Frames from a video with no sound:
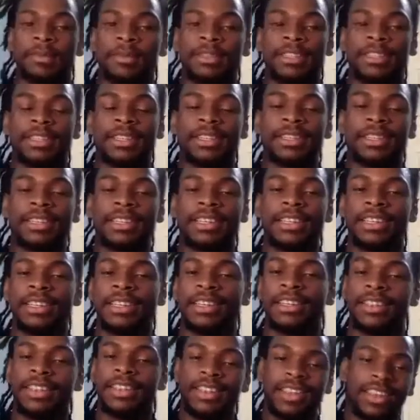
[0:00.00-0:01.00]
into the league,
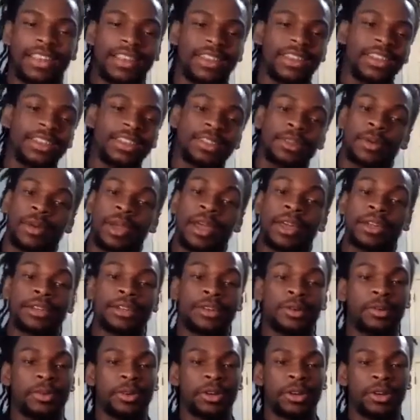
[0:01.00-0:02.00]
they surrounded
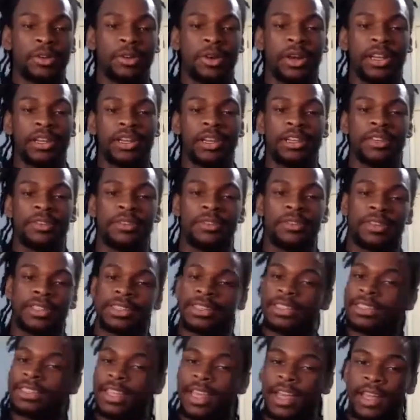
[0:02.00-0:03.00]
him with a great
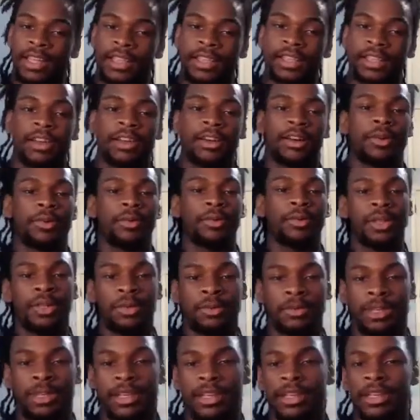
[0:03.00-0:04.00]
defense, Todd Law, Willie
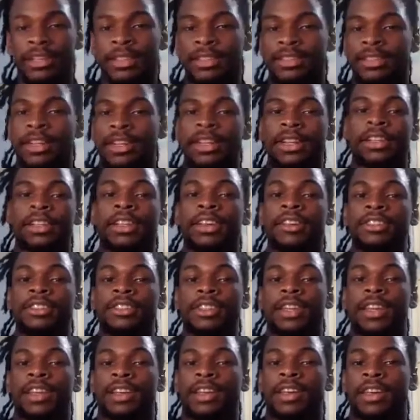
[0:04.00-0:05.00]
McGinnis, all of those
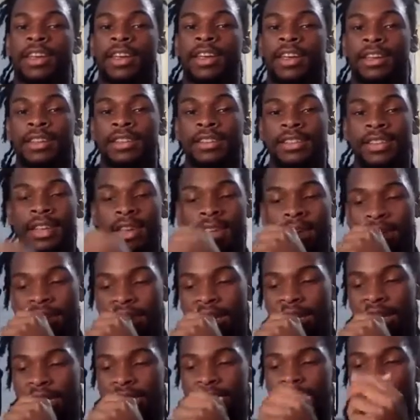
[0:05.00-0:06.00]
kind of guys.
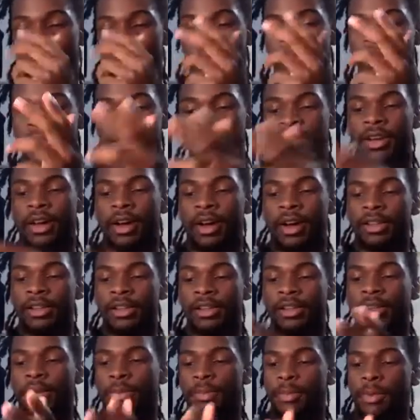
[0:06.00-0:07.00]
And so with all of
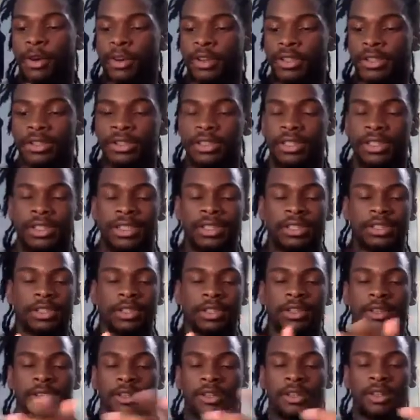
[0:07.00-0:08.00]
the departures this
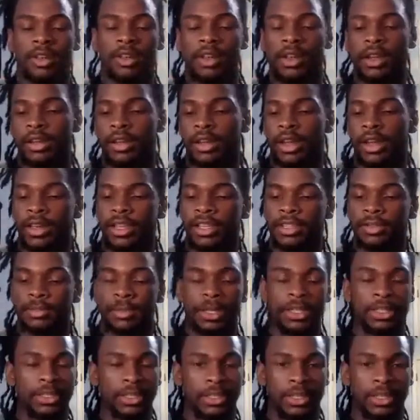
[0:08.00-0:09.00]
year,
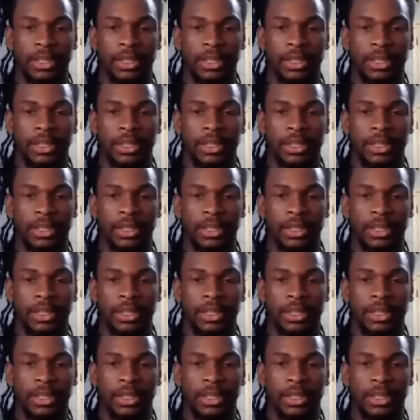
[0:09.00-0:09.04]
especially in the